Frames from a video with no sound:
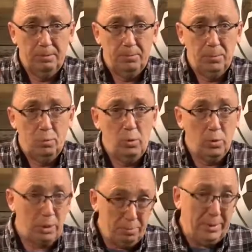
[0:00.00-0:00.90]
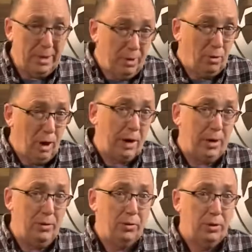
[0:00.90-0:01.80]
We want to be like
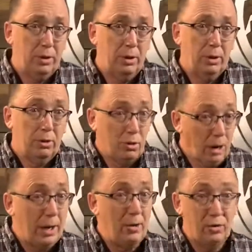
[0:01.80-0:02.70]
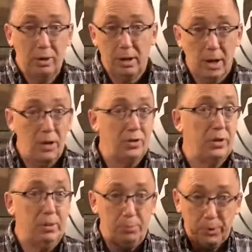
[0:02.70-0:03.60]
Christ. Christ constantly
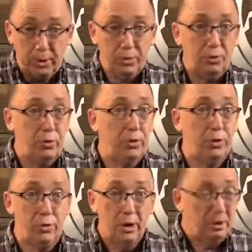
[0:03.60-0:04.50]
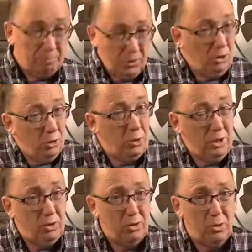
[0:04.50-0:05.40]
put others first. You need to
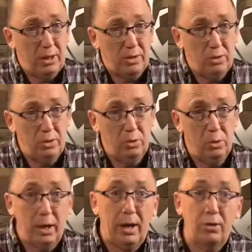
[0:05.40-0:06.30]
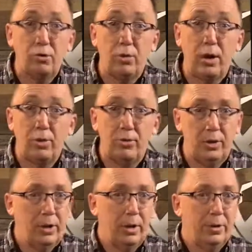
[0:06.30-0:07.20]
do that too, and trust
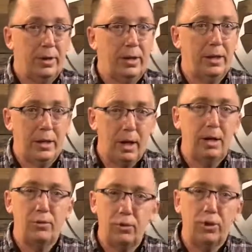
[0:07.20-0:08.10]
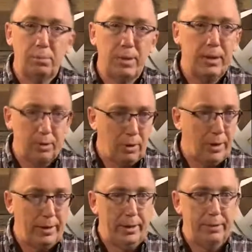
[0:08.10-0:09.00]
that God's going to make it right.